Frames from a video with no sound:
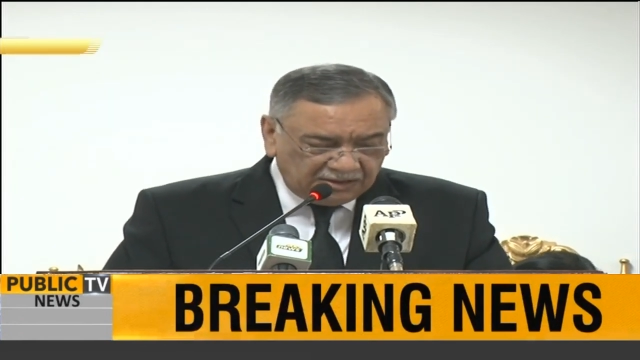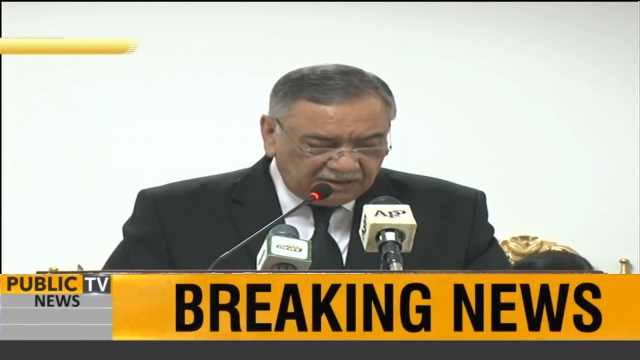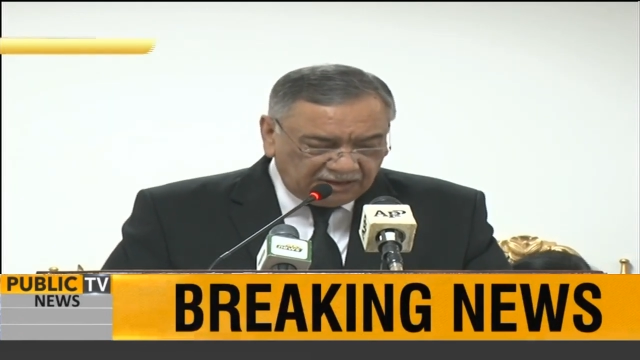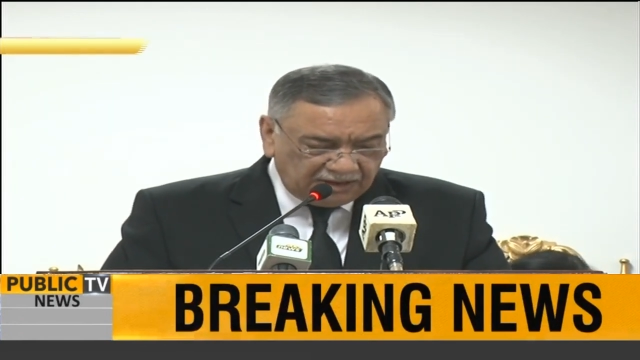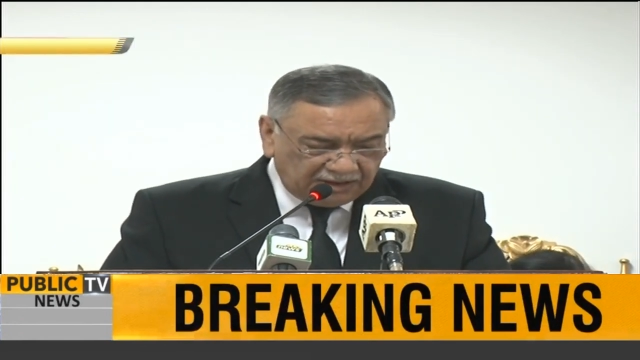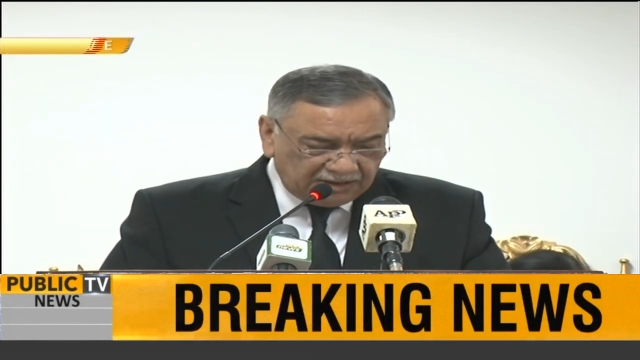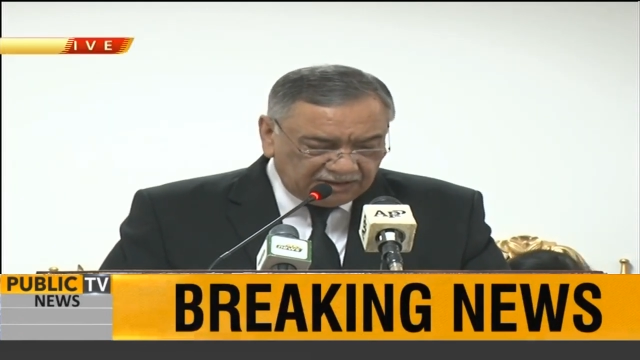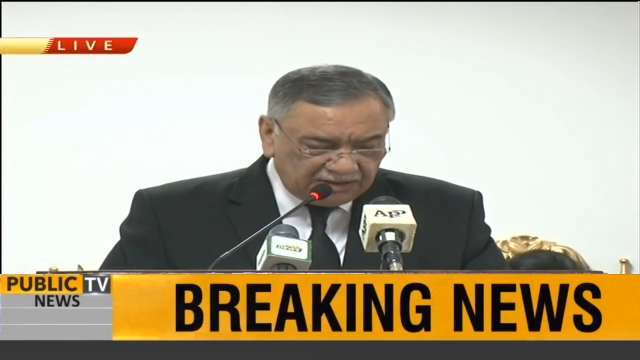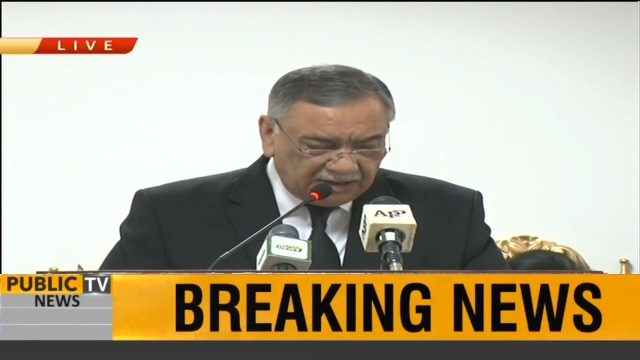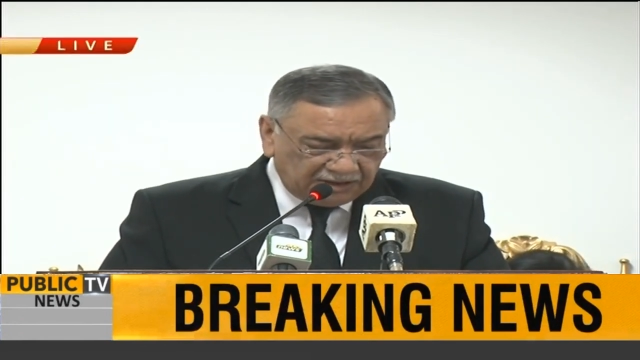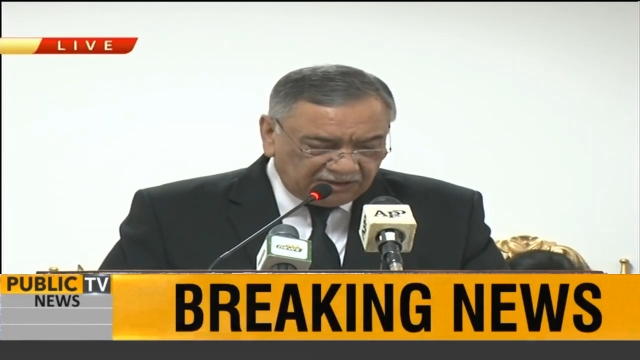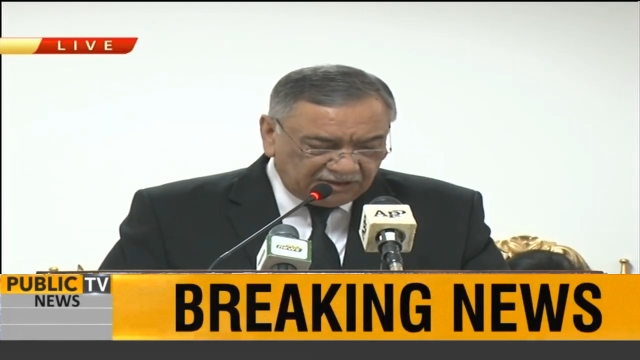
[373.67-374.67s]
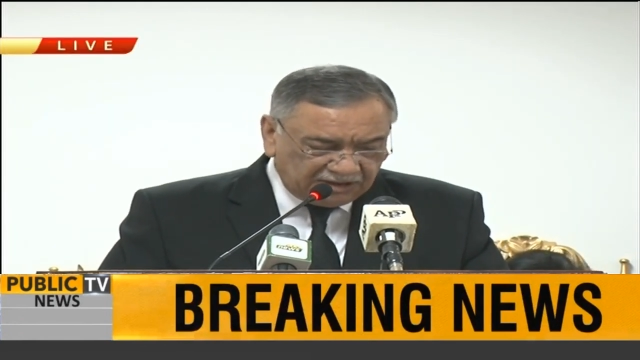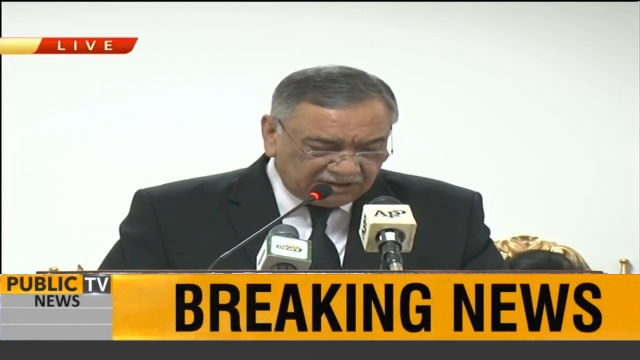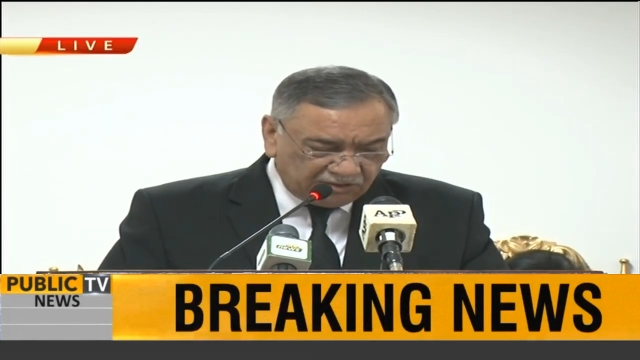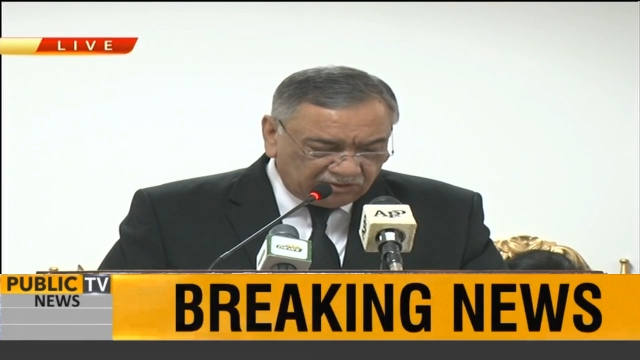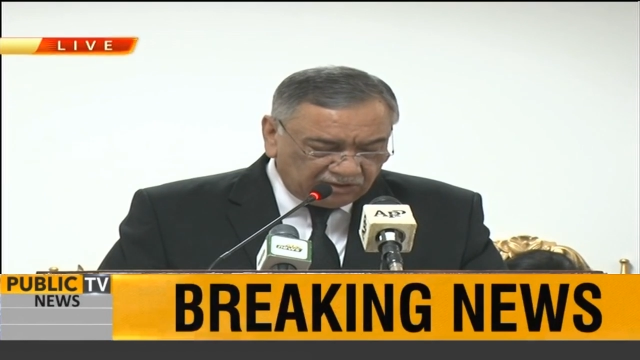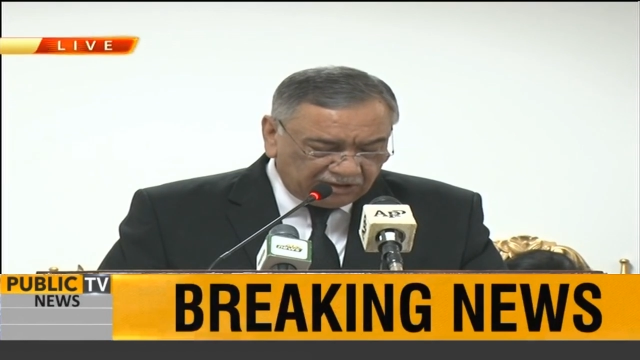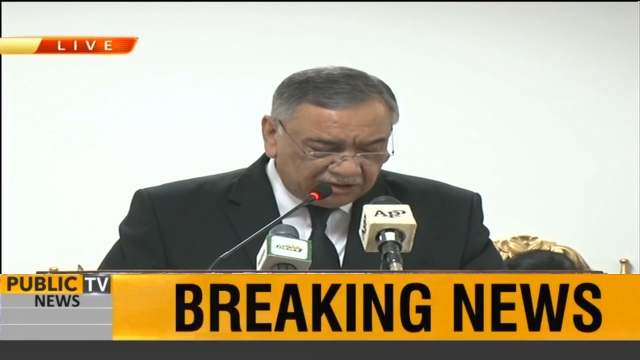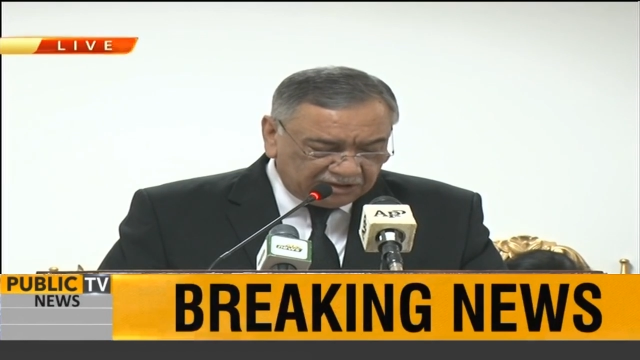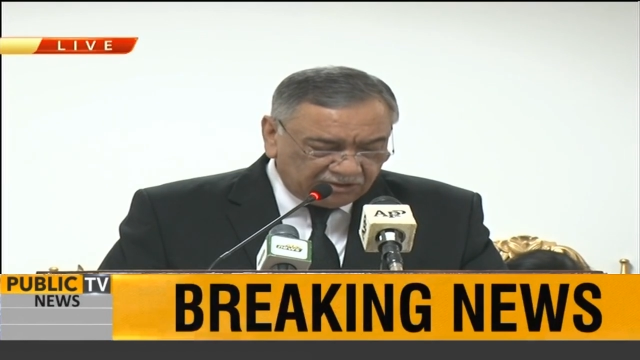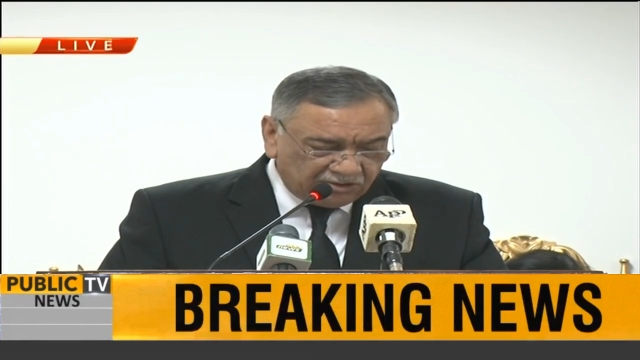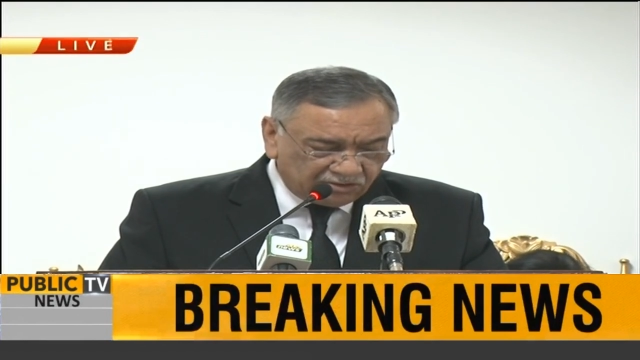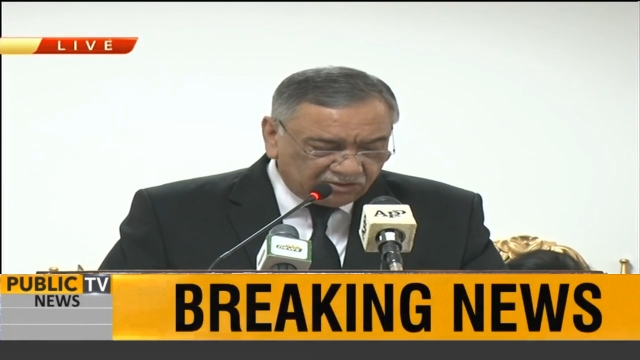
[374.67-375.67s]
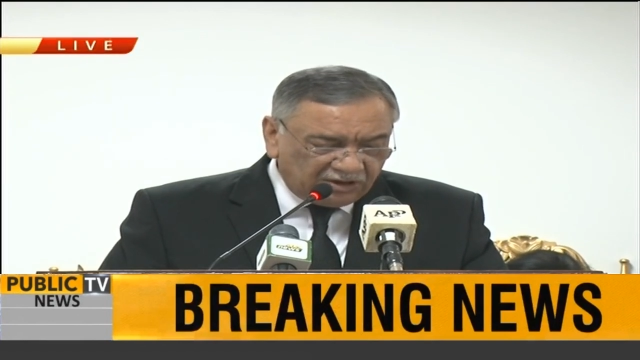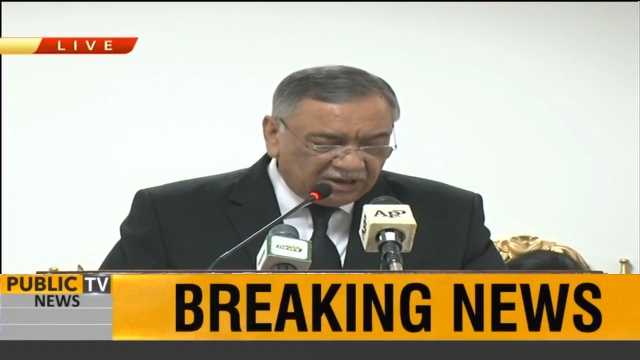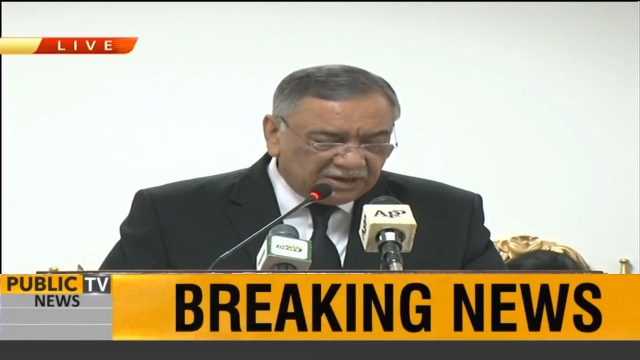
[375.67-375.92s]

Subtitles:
And it not only